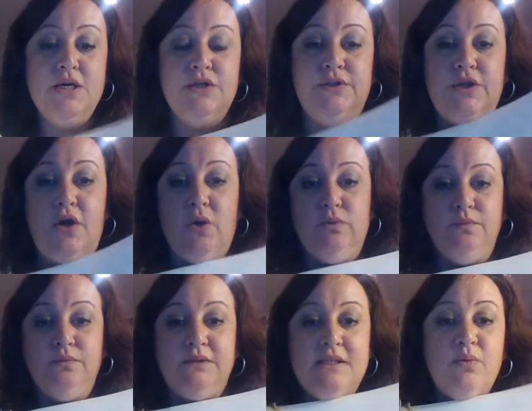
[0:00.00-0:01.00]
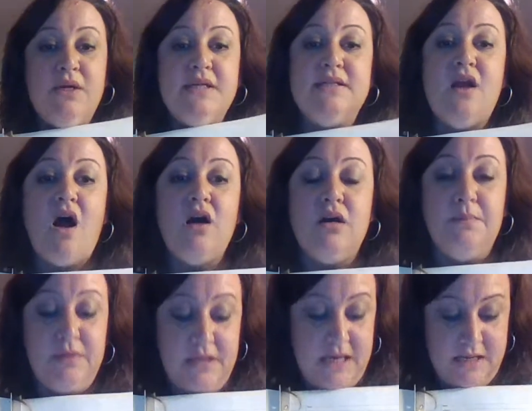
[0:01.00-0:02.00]
So this one is not
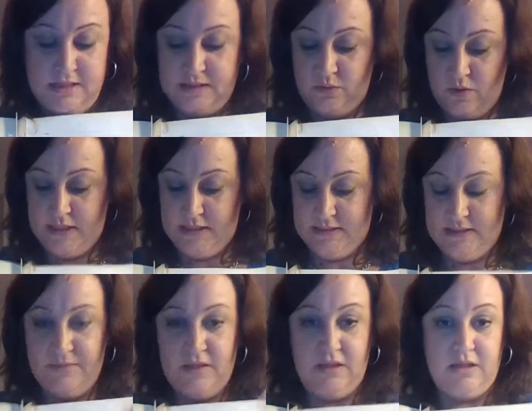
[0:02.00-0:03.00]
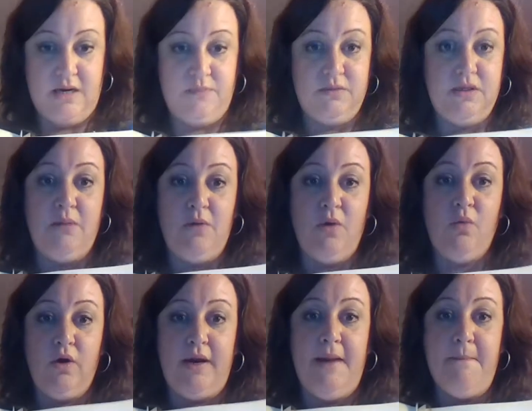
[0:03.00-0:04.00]
complete. This one is something that I'm a
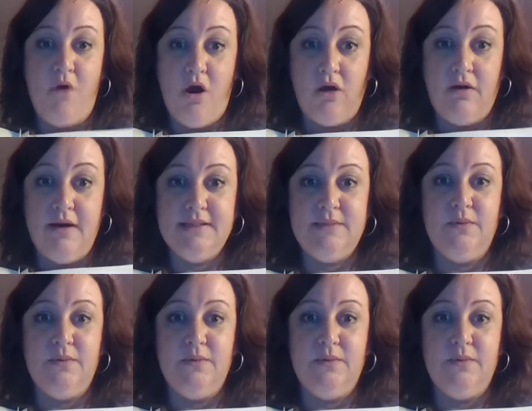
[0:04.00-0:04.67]
work in progress.